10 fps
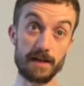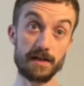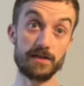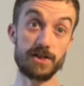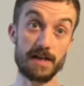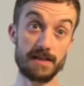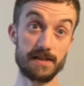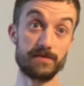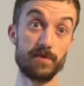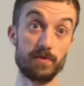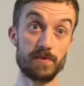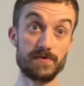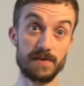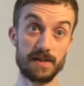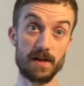Jen's Vlogmas
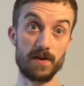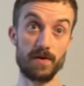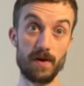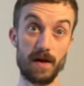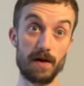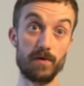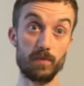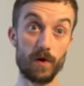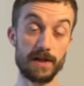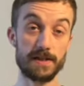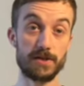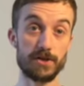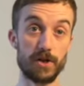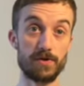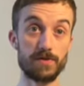video, One Lisa
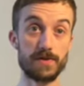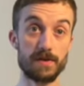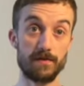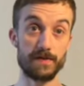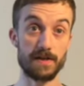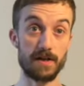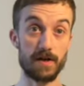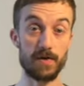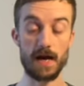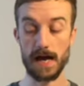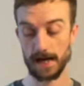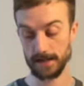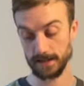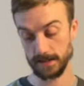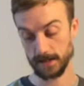Show's video,
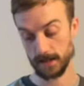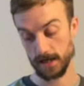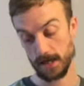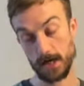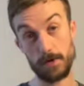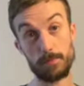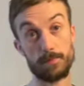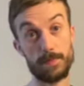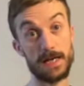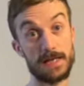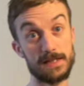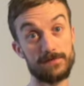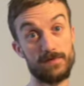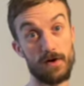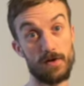and Pinky's
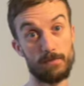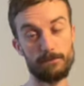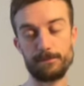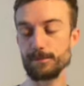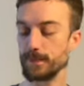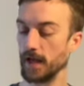Farm.